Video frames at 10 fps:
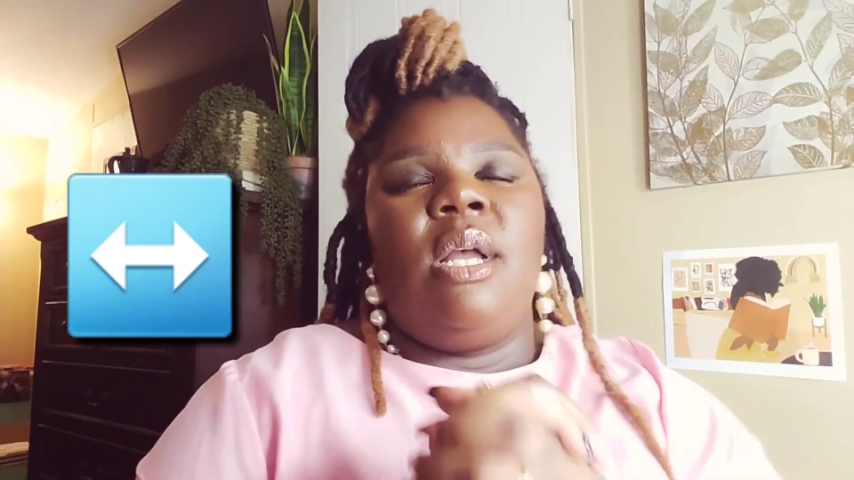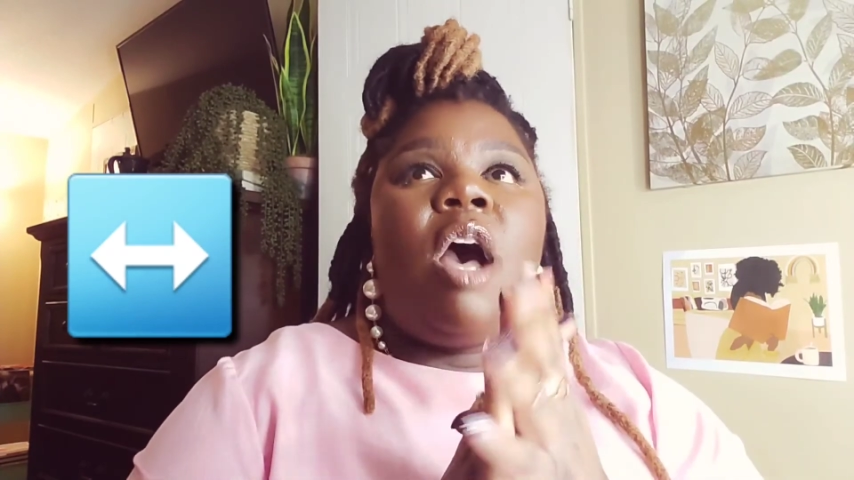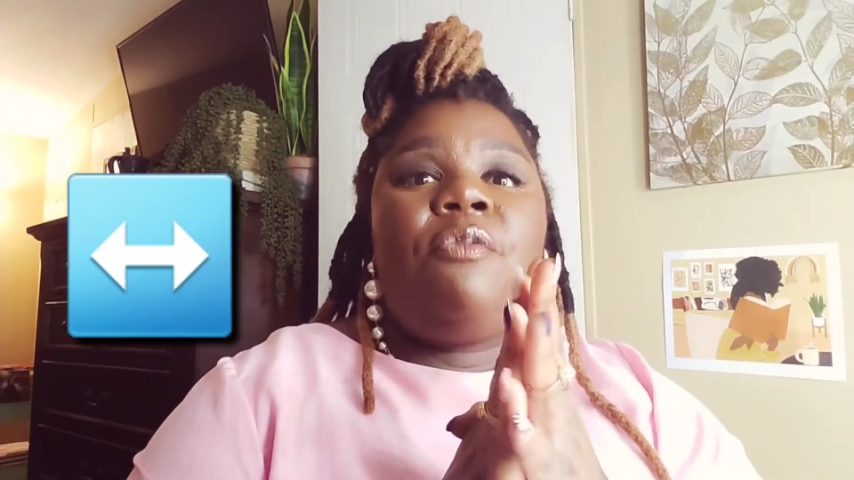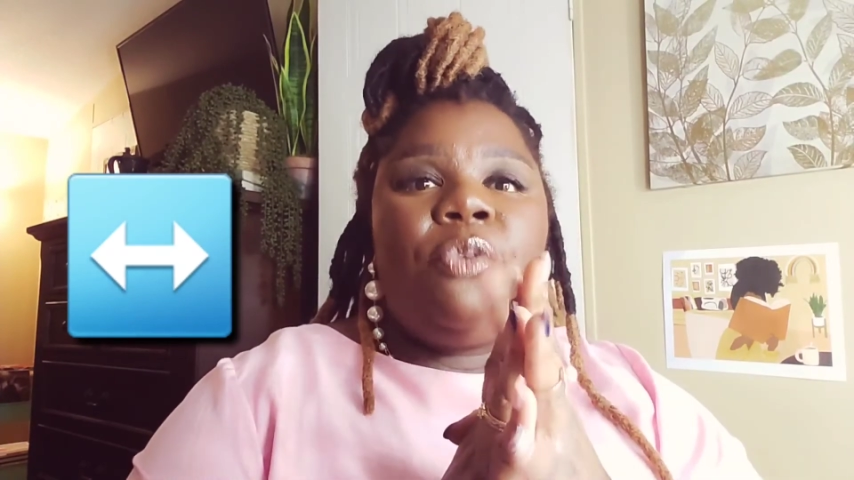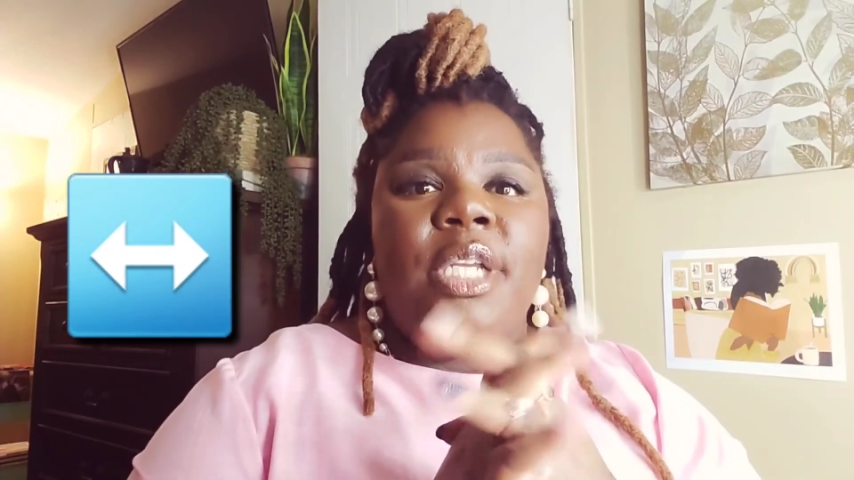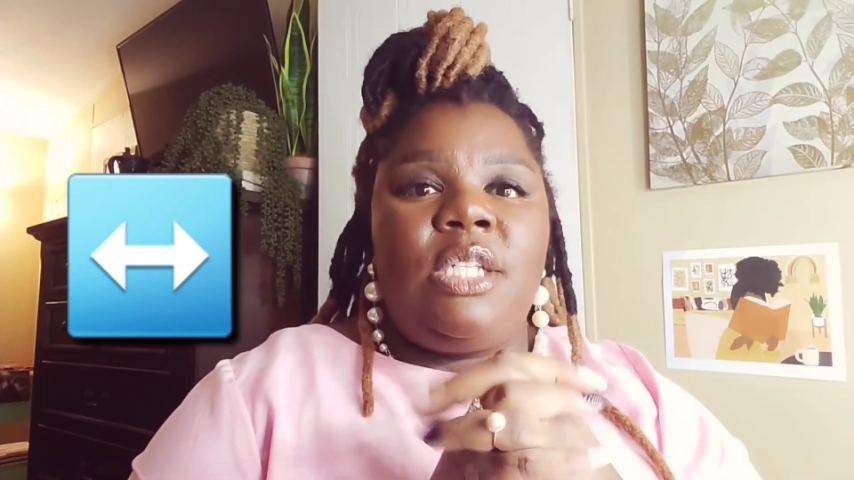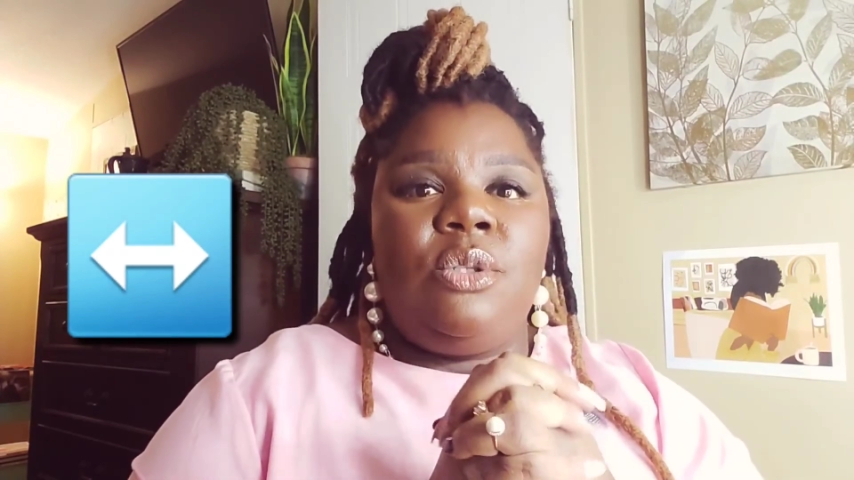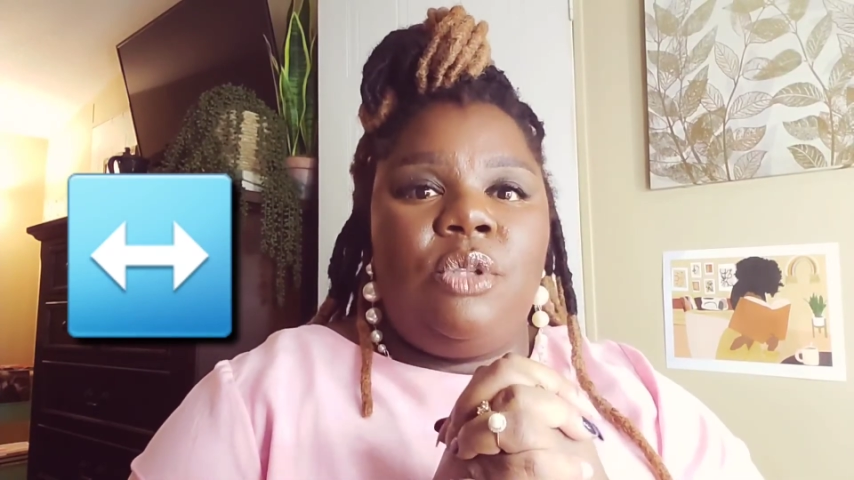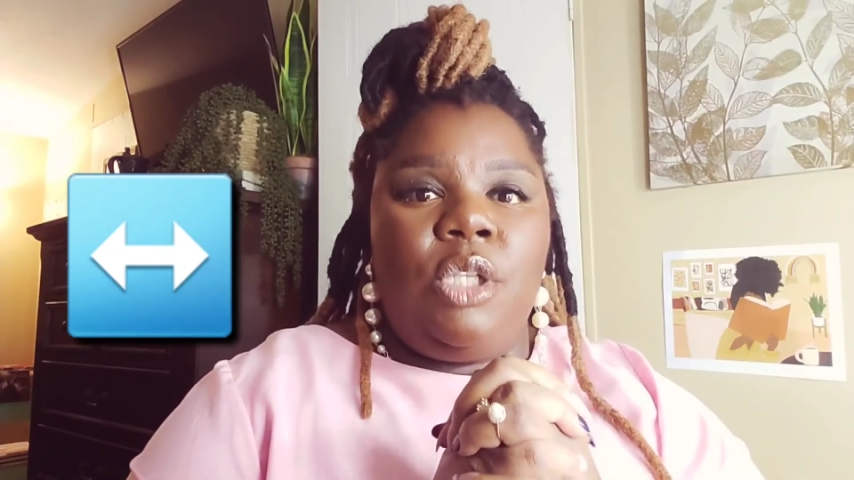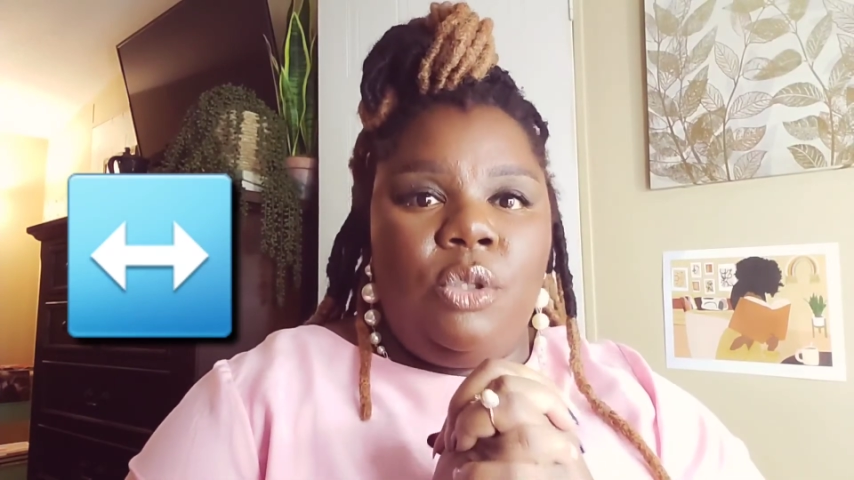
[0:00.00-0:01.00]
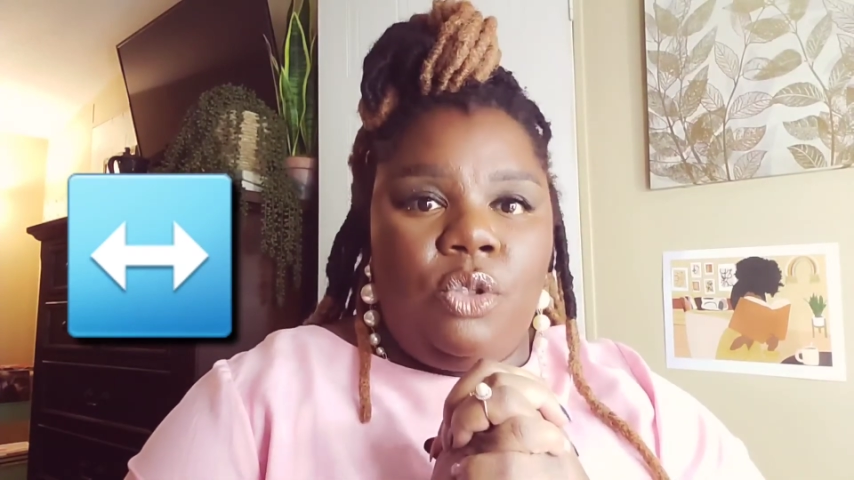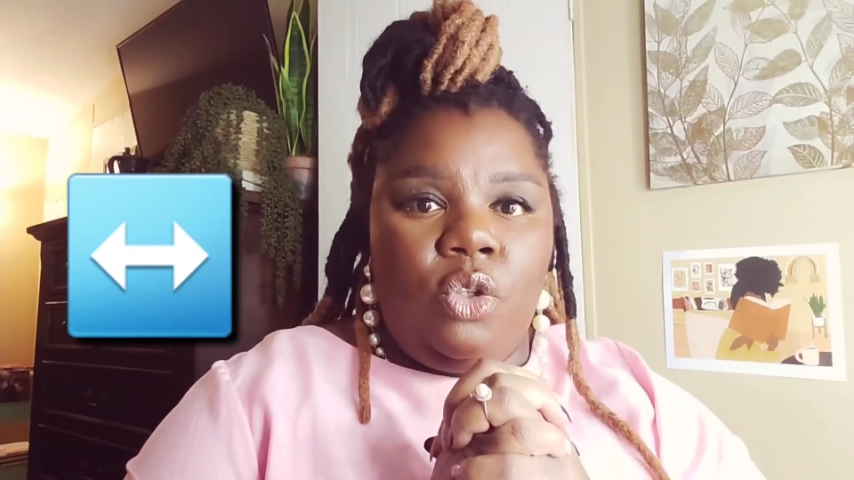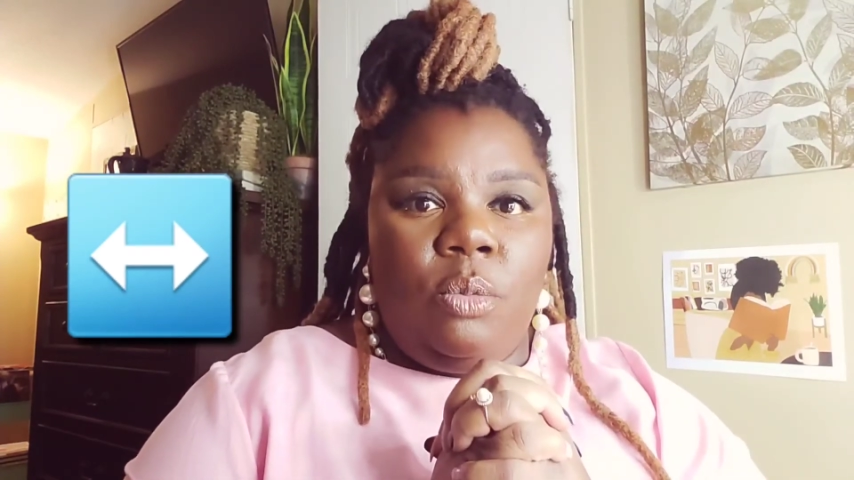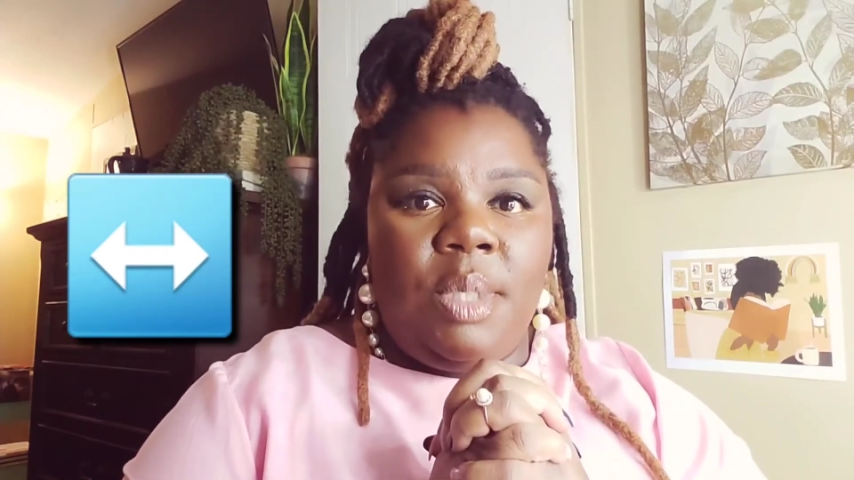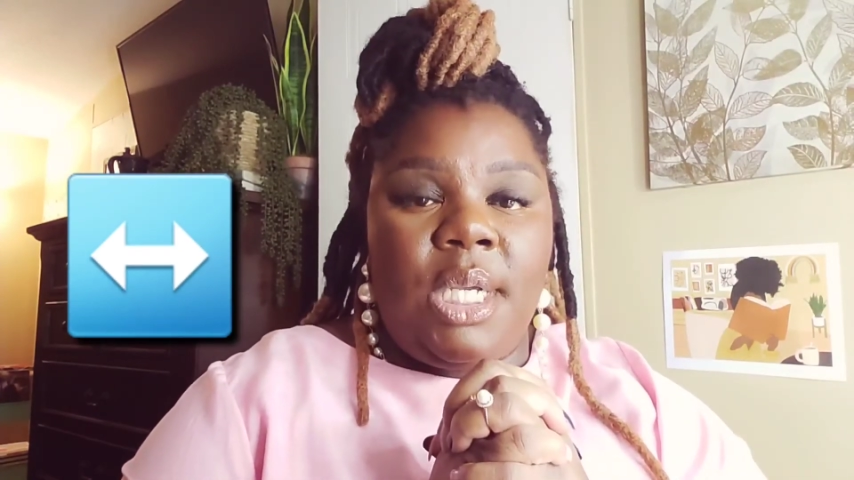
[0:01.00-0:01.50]
offering to the
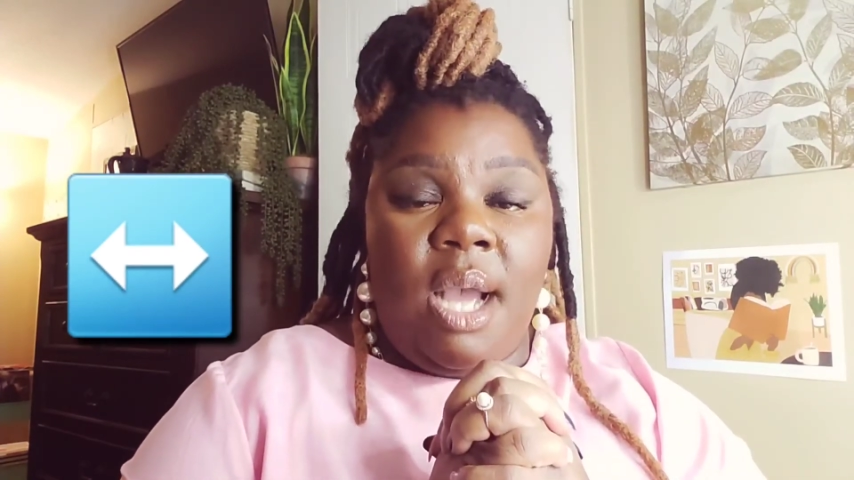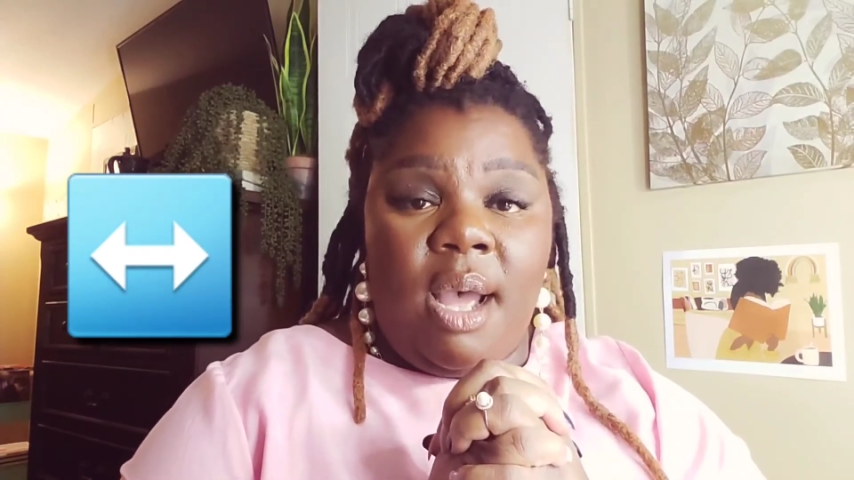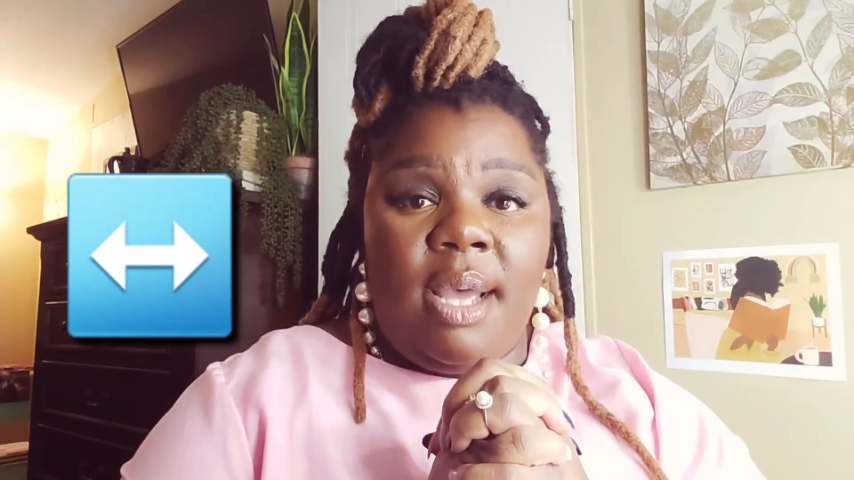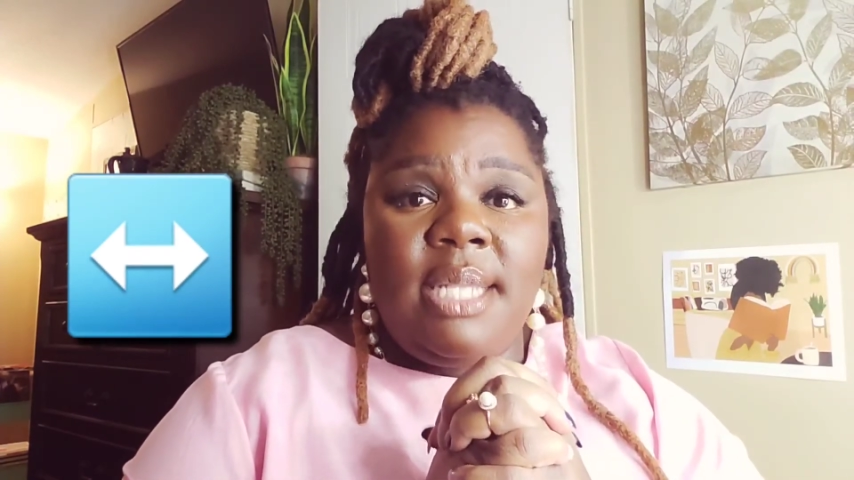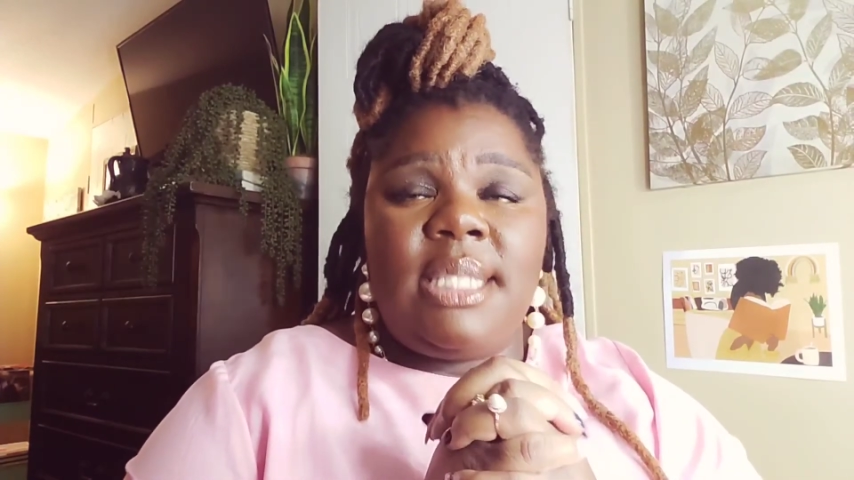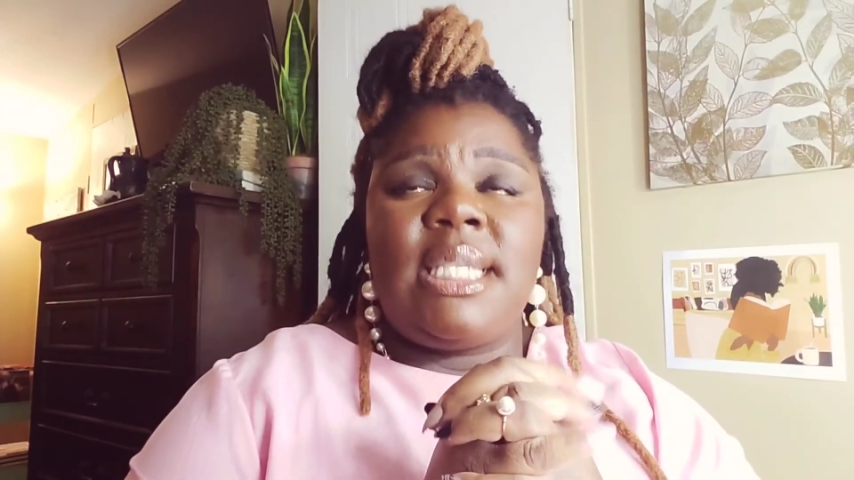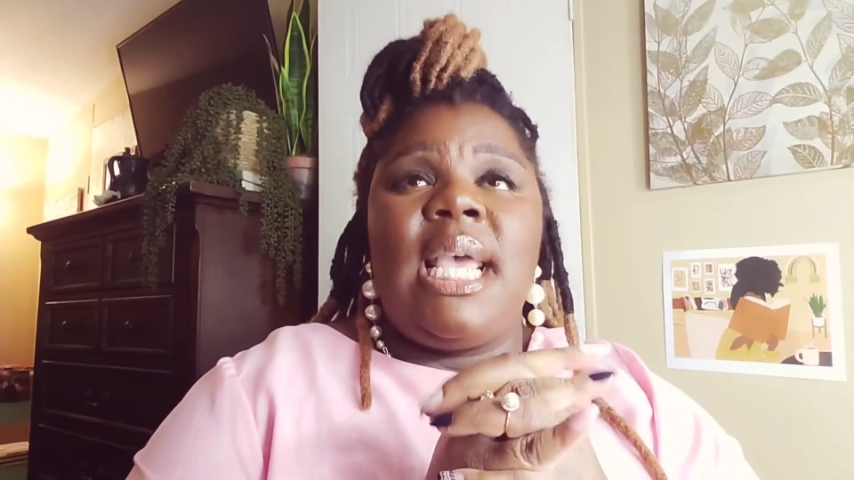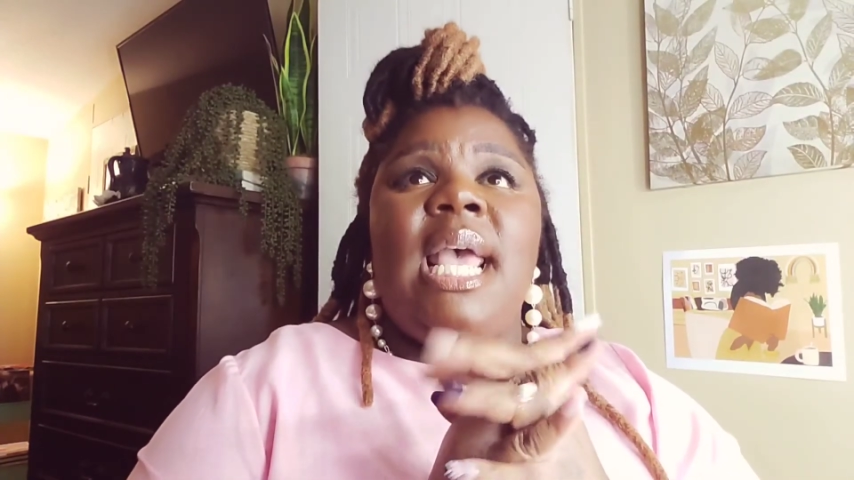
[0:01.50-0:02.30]
YouTube gods.